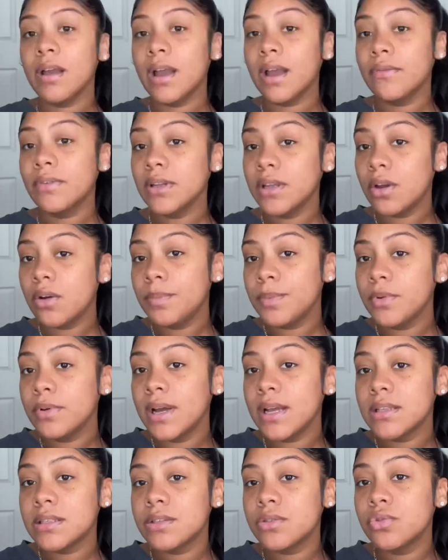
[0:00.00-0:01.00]
I really hope you
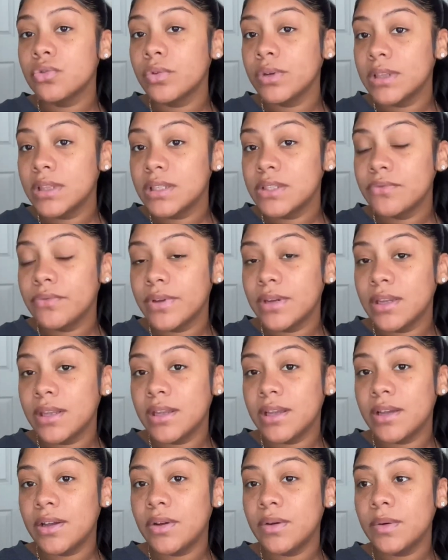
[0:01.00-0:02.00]
guys enjoyed this
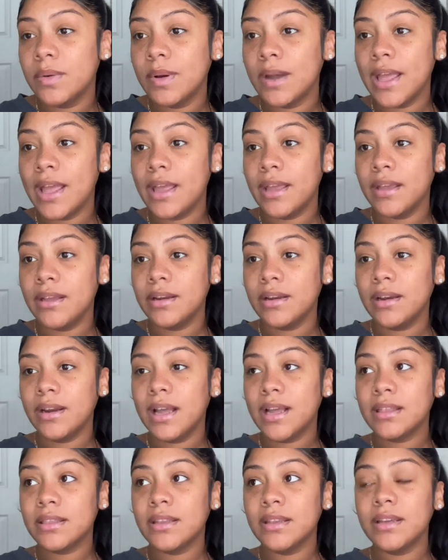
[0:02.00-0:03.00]
video and
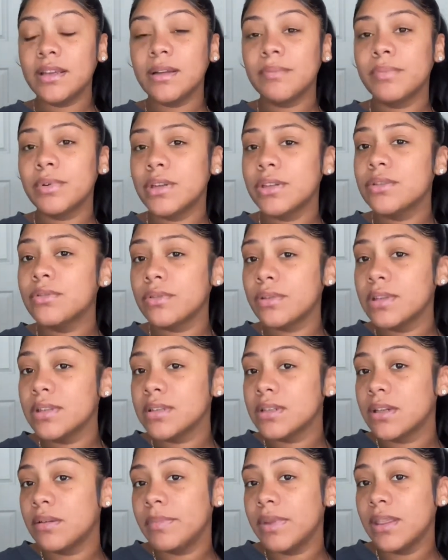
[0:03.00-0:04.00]
I think I'm pretty sure this is
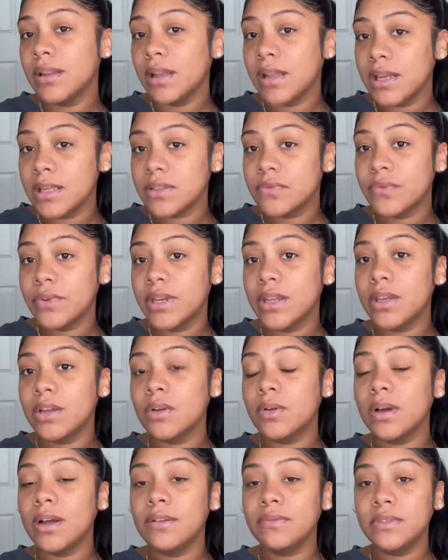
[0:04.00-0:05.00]
going to be the last video
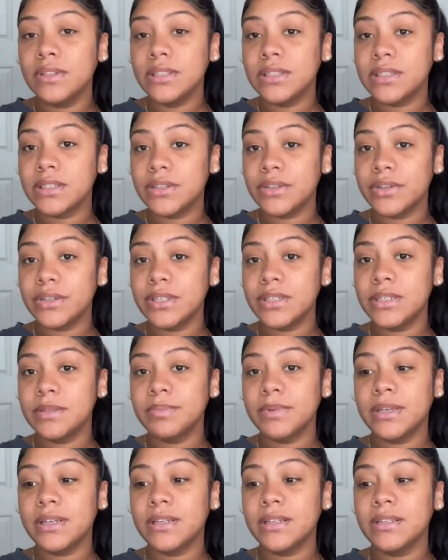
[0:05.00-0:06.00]
of this series
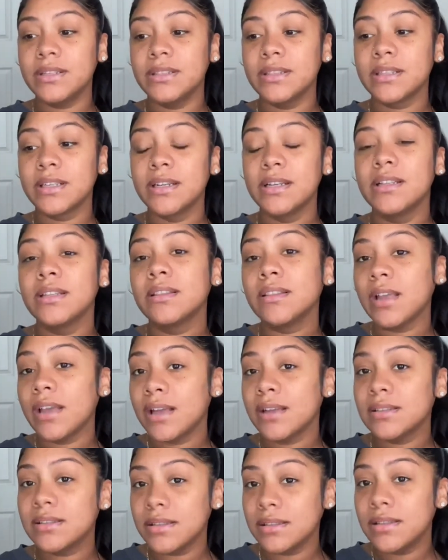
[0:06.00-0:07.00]
because like
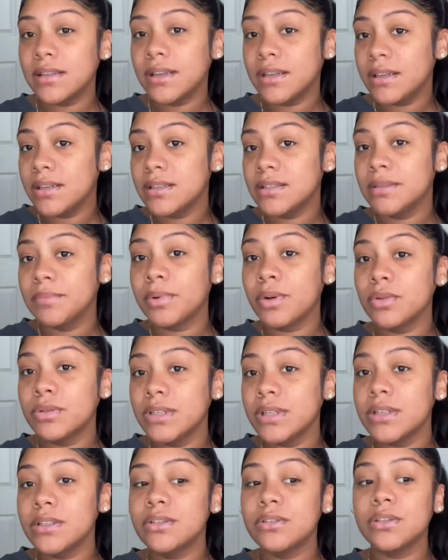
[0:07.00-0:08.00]
I said the end is
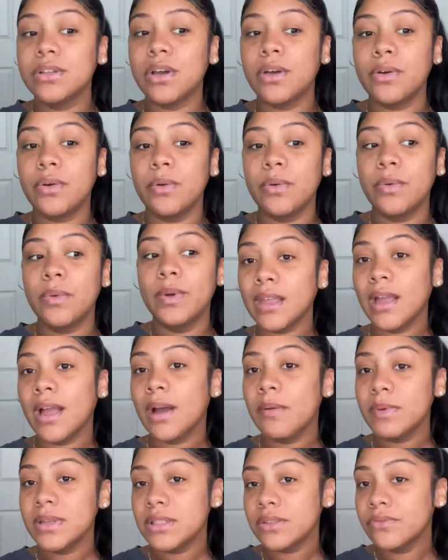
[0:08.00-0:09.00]
approaching so I
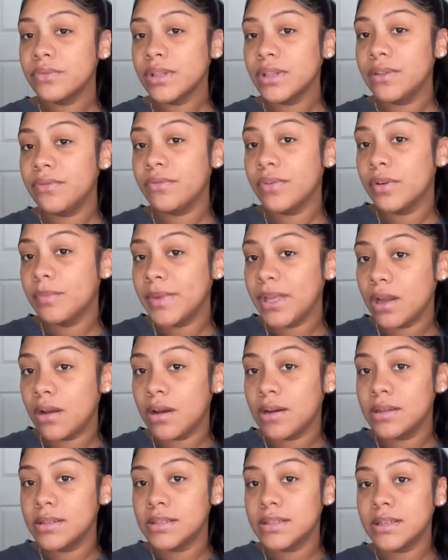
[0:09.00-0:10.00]
wasn't really filming
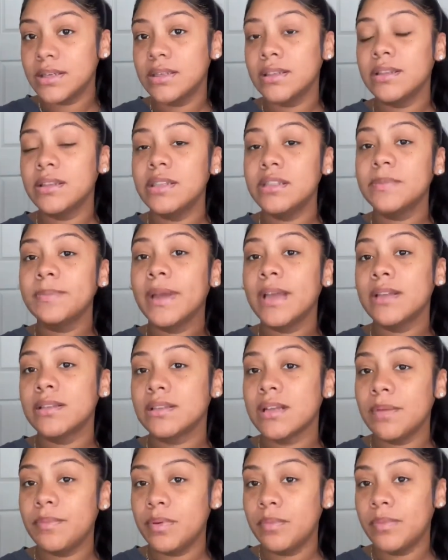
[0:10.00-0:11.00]
content these past
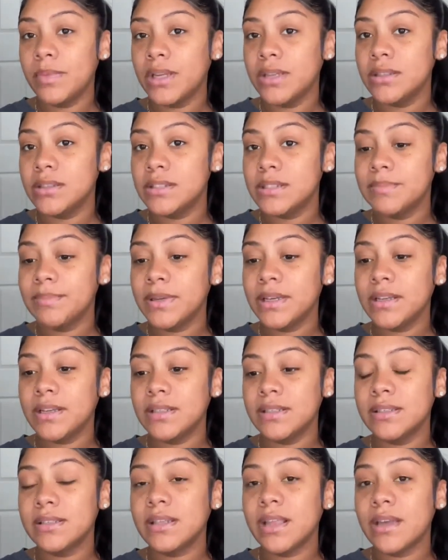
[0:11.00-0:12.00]
couple months
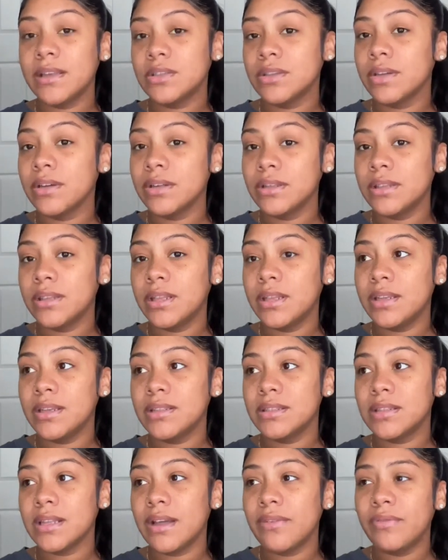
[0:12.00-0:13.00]
because it's like certain
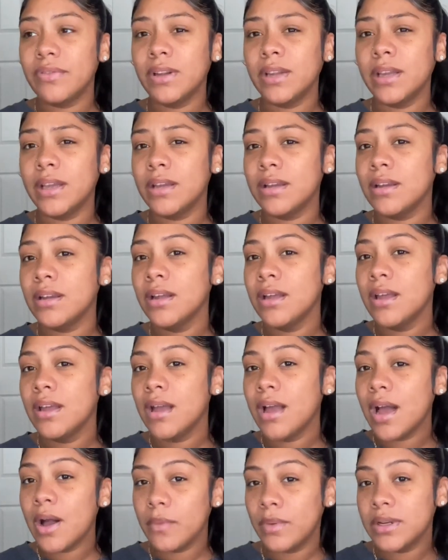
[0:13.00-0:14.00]
things I feel like
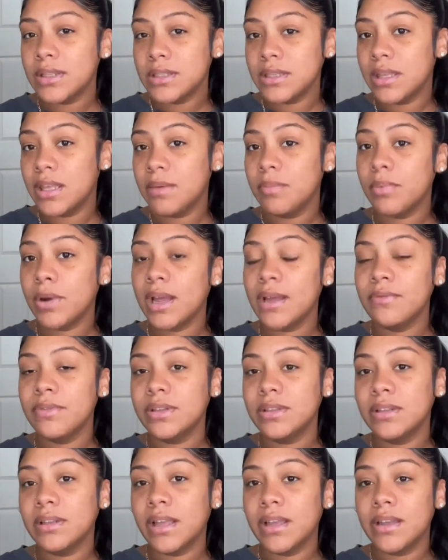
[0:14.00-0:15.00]
I wanted to keep
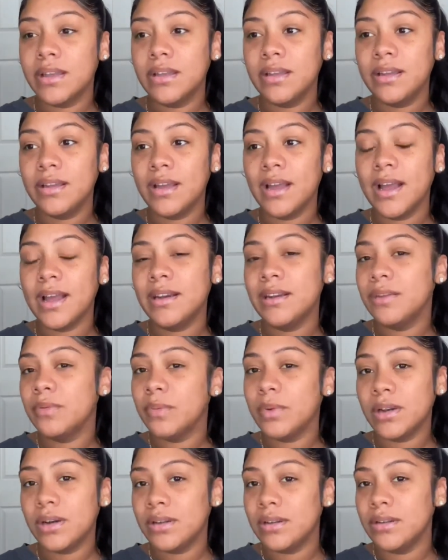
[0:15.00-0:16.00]
private like I didn't
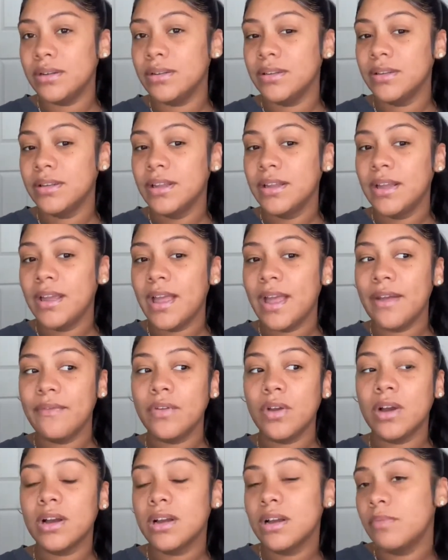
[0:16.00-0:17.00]
want to have
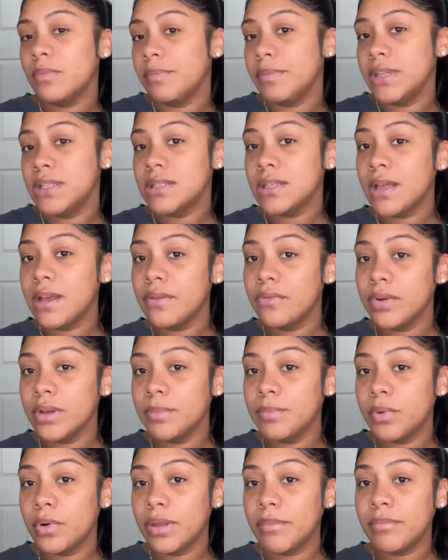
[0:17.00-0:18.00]
y'all come with me to every
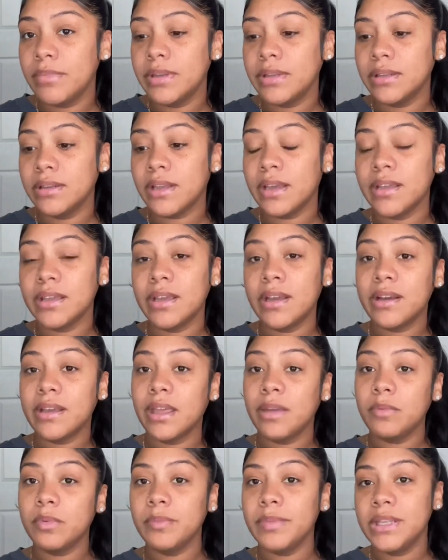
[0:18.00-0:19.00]
appointment. Like y'all
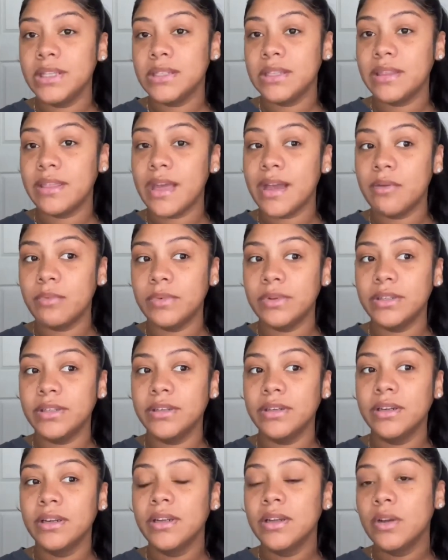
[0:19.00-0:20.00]
came with me to that
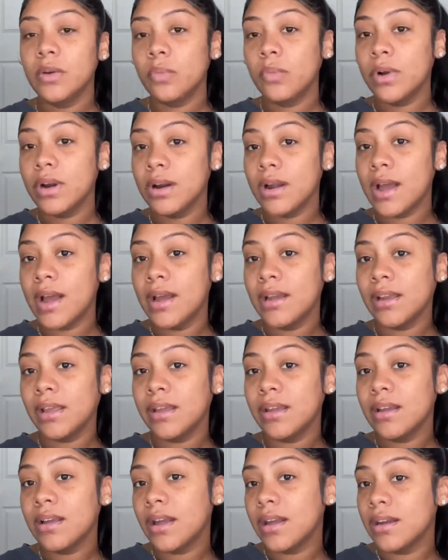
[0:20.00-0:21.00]
one where I
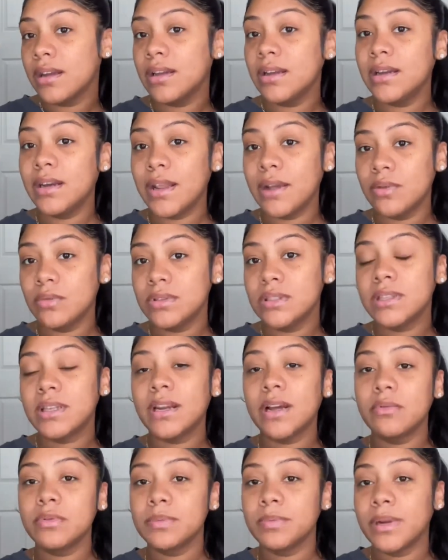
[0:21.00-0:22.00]
like kind of announced that
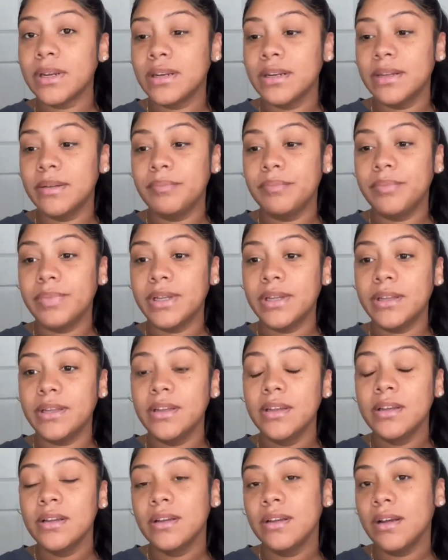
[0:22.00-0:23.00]
I was pregnant. But
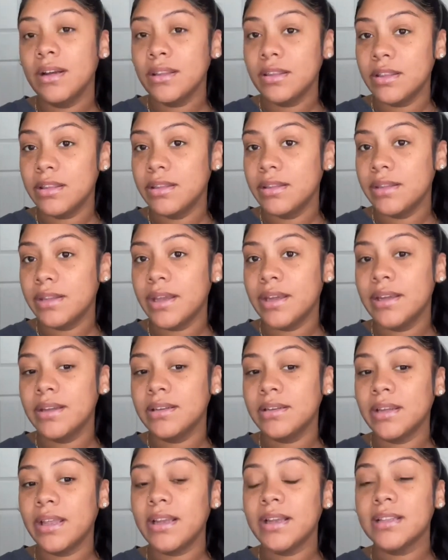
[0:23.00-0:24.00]
other than
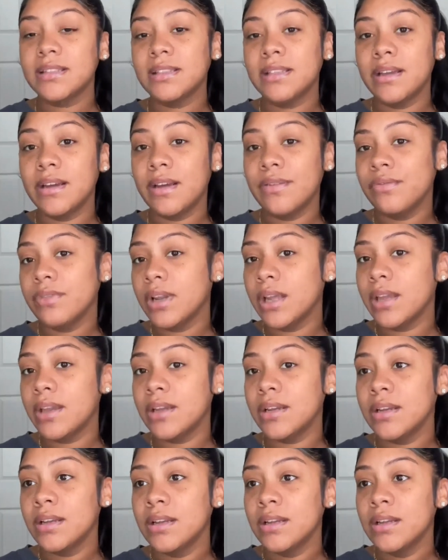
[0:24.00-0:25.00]
that, like I said, I feel like